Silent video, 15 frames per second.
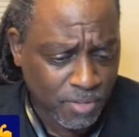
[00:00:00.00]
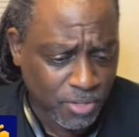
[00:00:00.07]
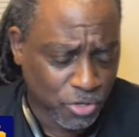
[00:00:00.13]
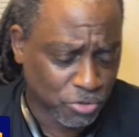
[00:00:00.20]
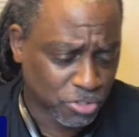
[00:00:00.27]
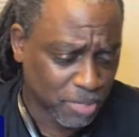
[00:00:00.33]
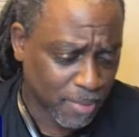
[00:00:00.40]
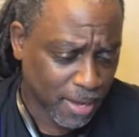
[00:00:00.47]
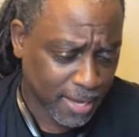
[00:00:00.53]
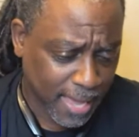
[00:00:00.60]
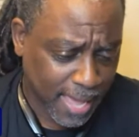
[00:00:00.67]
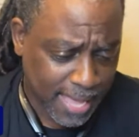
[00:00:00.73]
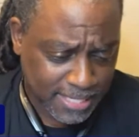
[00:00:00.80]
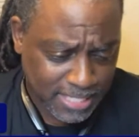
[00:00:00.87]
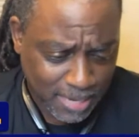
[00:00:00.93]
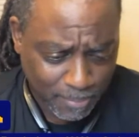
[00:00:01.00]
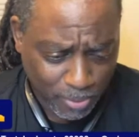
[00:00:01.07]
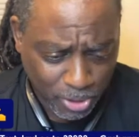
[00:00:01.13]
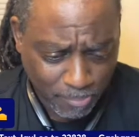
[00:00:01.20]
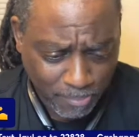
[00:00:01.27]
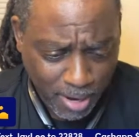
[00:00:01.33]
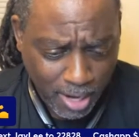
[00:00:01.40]
You see my Cash App
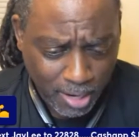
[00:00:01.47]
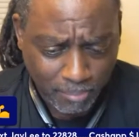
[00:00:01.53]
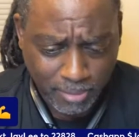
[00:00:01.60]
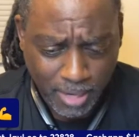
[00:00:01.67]
on the bottom,